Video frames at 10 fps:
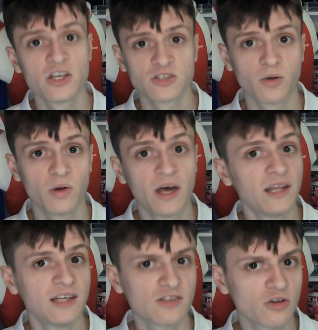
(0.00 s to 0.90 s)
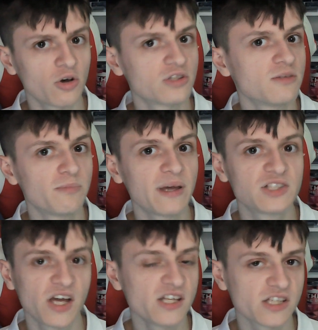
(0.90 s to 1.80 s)
So these are lots of big
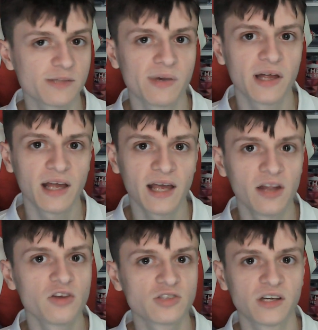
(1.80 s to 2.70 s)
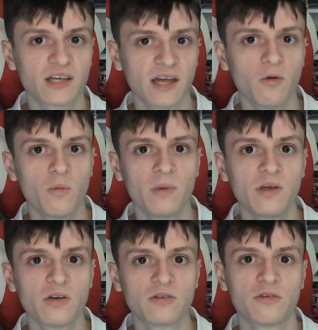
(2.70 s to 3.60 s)
changes, but it looks like it will be
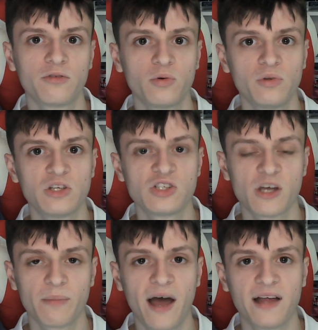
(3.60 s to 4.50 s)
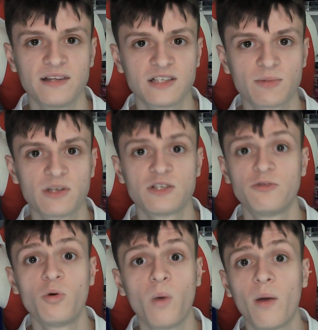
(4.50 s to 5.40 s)
good for the ship, and especially
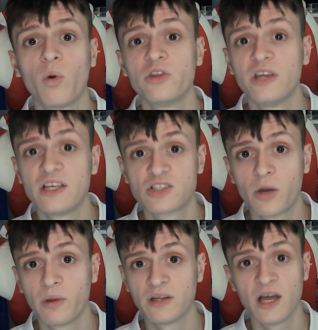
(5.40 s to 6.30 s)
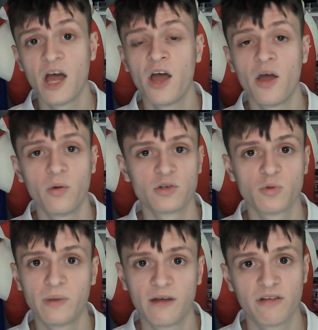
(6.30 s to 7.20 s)
for where Wonder is going, which will
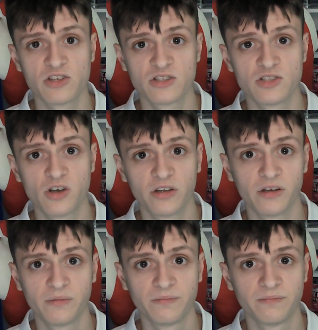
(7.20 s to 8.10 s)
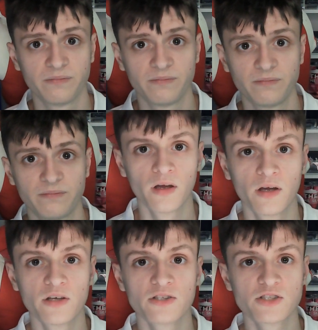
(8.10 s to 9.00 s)
be eventually China.
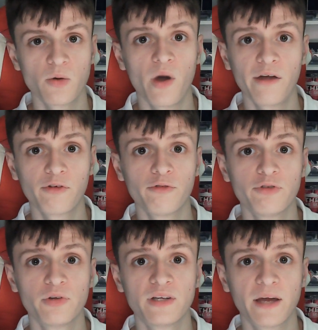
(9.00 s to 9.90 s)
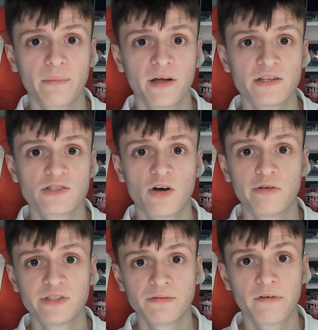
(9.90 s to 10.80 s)
So I have gone through the deck plans of
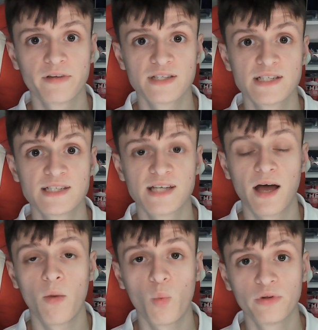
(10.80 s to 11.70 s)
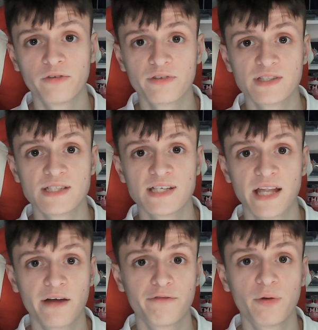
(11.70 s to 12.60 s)
Symphony of the Seas and Wonder of the Seas, and I
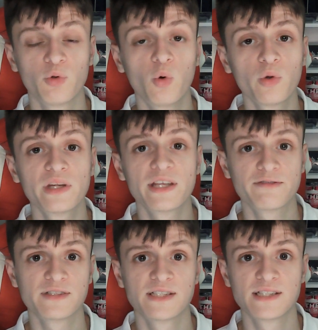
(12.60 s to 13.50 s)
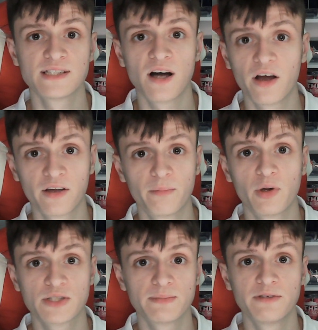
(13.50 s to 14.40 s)
have found all the differences that I could
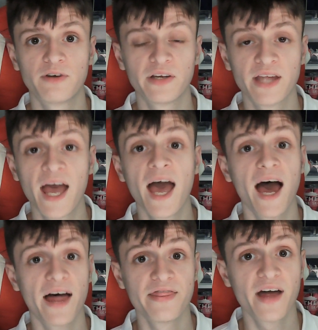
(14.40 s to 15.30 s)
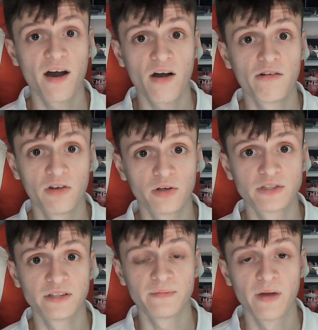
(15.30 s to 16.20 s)
possibly find, and there are a lot of
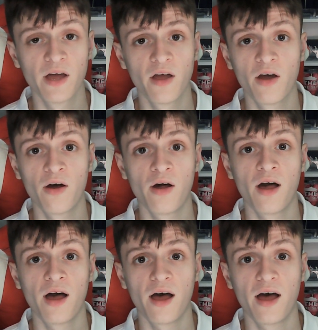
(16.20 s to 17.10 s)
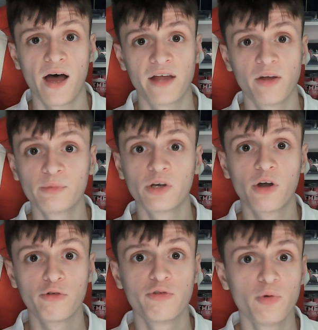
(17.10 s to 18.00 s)
them. And I'm going to go
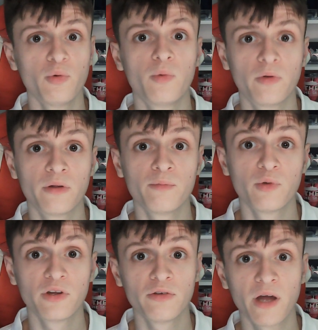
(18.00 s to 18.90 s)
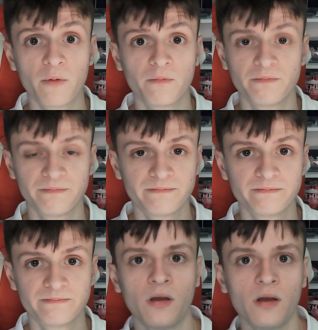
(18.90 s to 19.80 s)
through them with you now.
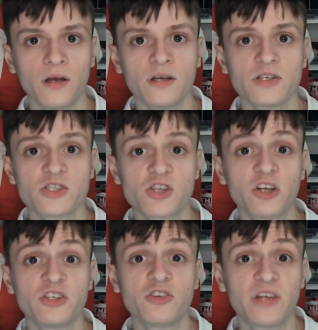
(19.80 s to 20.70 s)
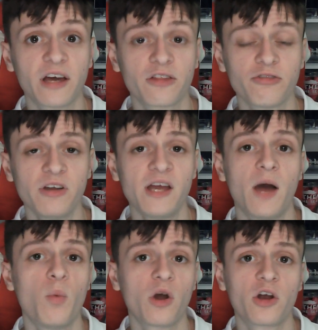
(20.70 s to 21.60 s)
Starting on deck 3
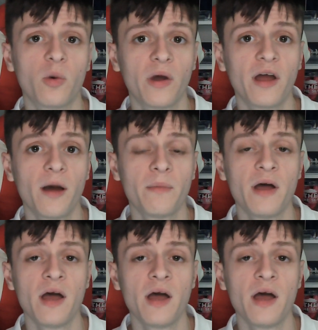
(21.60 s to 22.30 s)
and working our way up.